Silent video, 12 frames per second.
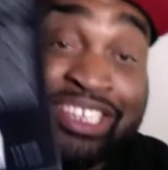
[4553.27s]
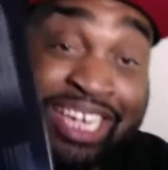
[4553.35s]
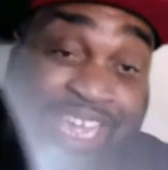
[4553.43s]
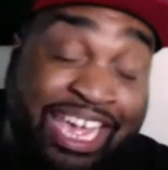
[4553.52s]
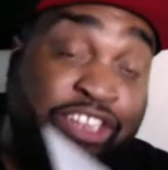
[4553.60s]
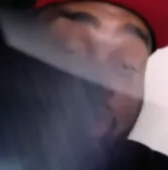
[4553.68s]
to
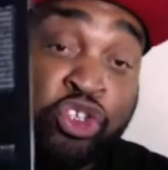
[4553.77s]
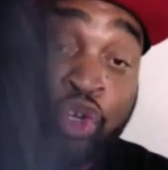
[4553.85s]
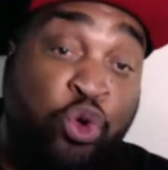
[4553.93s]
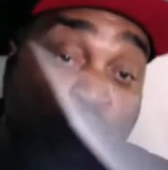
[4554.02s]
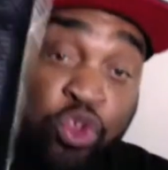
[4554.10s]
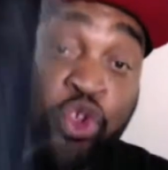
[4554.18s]
get
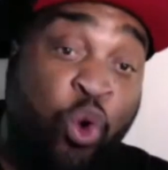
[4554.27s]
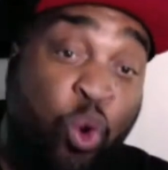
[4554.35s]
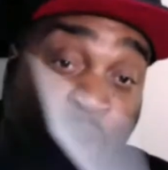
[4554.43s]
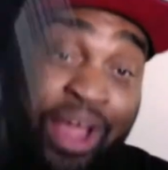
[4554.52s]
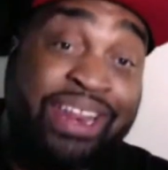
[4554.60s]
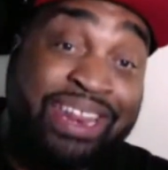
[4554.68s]
to
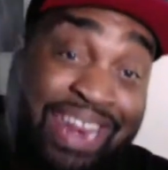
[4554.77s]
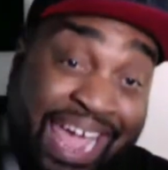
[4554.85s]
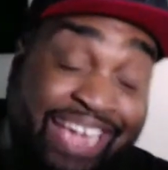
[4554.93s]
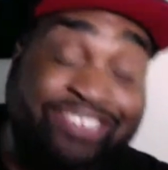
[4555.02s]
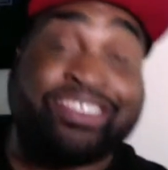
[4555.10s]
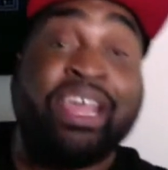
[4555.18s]
your
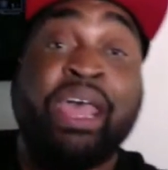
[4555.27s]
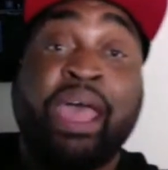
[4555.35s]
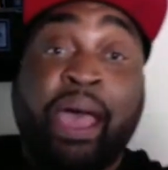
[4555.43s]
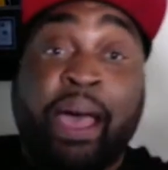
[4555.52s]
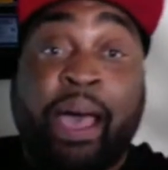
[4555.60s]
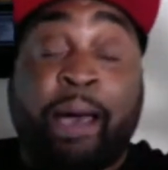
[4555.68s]
next
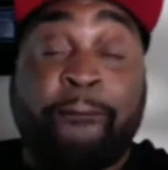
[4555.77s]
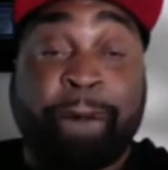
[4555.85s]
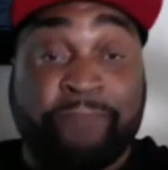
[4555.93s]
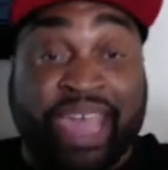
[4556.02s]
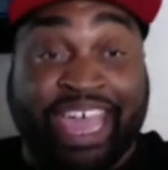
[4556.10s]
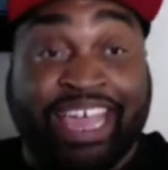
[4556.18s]

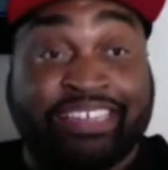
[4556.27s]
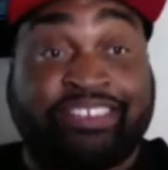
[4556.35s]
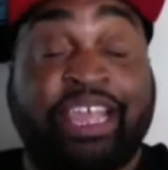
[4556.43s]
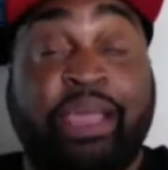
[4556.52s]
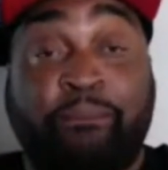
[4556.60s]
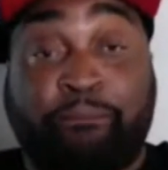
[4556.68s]

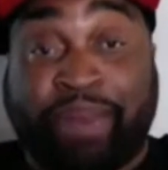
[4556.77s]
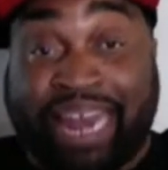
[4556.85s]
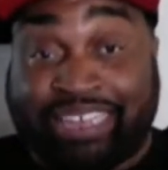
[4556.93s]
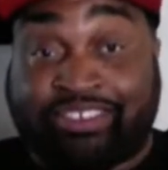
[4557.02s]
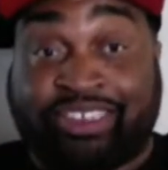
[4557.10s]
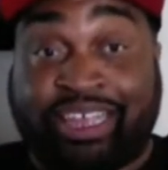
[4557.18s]
amazing
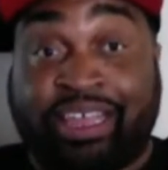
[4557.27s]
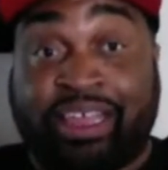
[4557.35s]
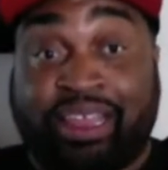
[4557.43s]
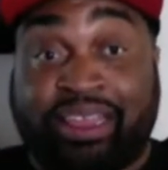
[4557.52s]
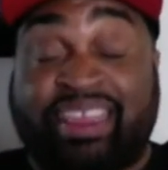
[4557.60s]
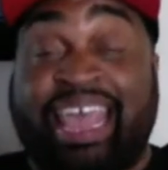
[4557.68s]
blessing
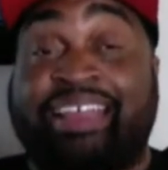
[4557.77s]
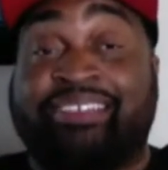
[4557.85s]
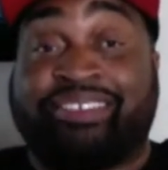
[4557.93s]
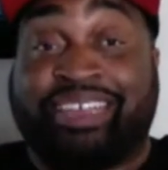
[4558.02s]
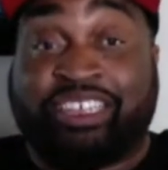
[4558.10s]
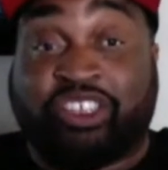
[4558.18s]
that
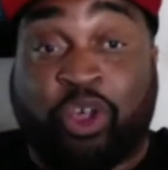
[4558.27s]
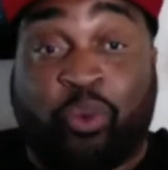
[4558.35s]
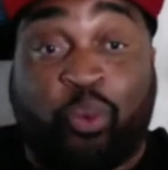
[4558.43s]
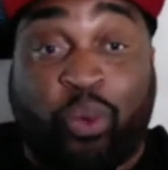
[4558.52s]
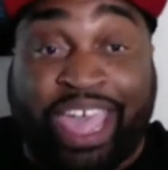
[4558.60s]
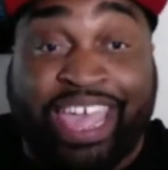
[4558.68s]
is
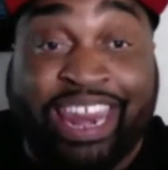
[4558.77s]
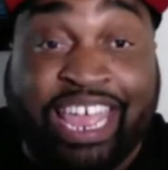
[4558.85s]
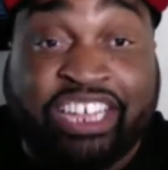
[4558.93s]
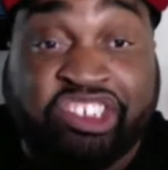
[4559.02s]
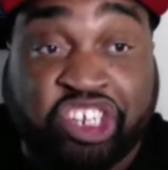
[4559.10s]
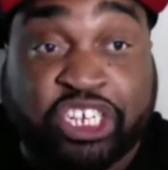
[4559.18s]

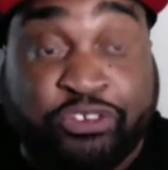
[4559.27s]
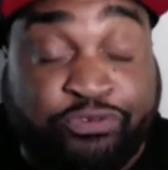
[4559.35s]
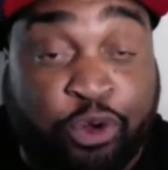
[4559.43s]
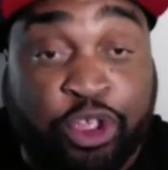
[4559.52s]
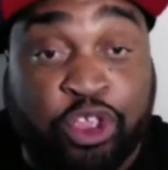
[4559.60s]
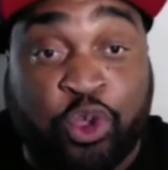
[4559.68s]
awaiting just
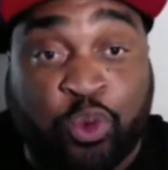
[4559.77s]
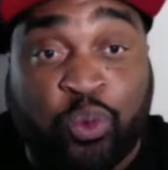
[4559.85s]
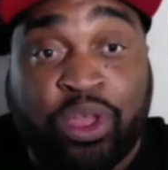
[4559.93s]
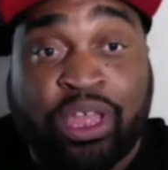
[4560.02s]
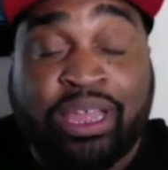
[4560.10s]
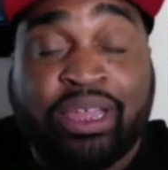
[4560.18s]
for you
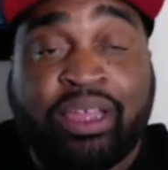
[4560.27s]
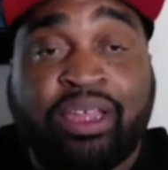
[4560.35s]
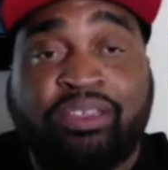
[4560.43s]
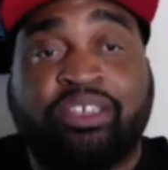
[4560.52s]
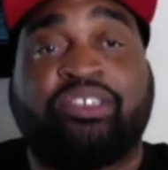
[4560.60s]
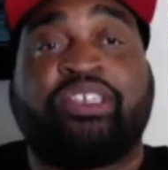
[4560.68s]

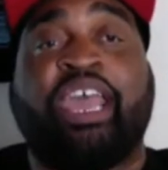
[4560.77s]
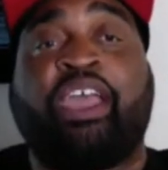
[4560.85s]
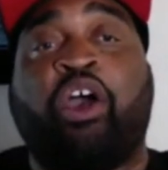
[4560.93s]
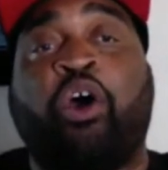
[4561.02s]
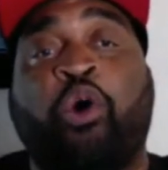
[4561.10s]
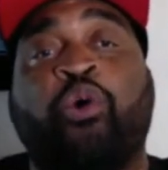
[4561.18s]
to take a
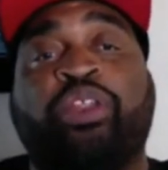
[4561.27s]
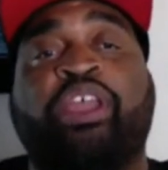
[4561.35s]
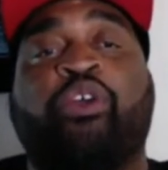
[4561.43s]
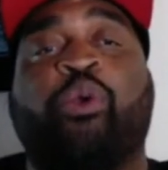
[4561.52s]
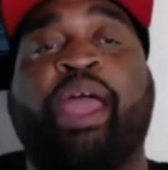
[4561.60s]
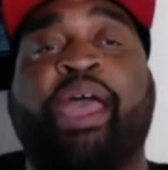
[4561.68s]
hold and
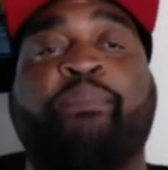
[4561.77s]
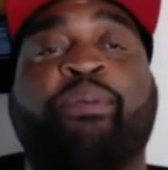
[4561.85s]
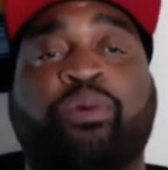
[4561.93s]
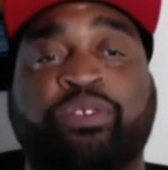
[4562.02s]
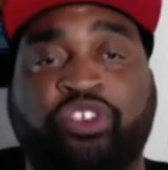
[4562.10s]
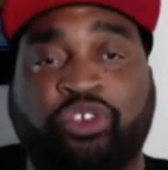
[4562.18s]
grab
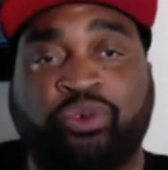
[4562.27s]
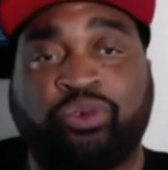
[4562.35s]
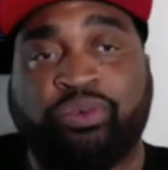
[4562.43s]
onto.